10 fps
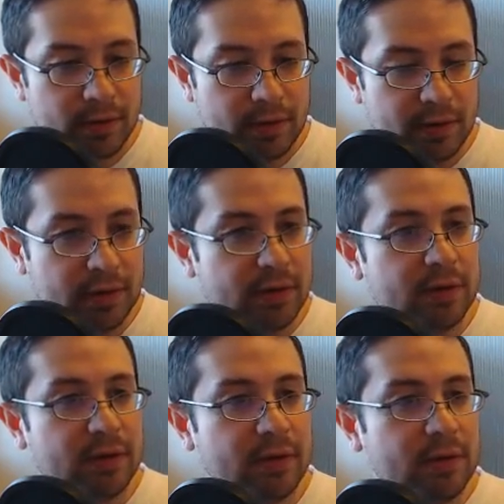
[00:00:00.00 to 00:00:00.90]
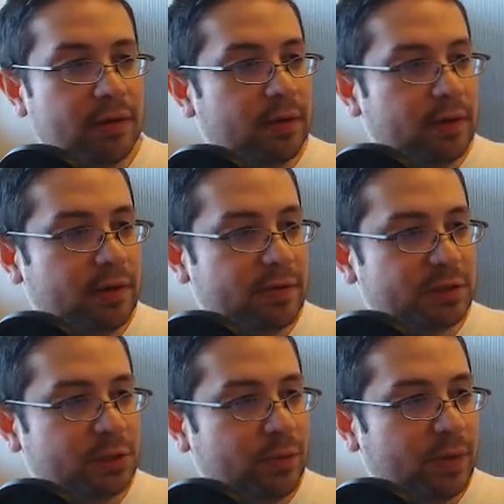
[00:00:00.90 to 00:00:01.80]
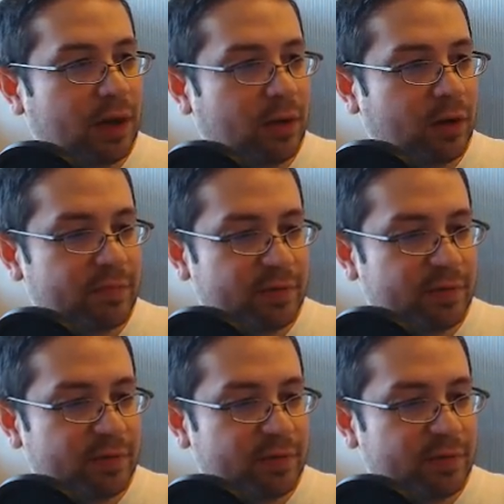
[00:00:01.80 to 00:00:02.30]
And it doesn't show me how long I've been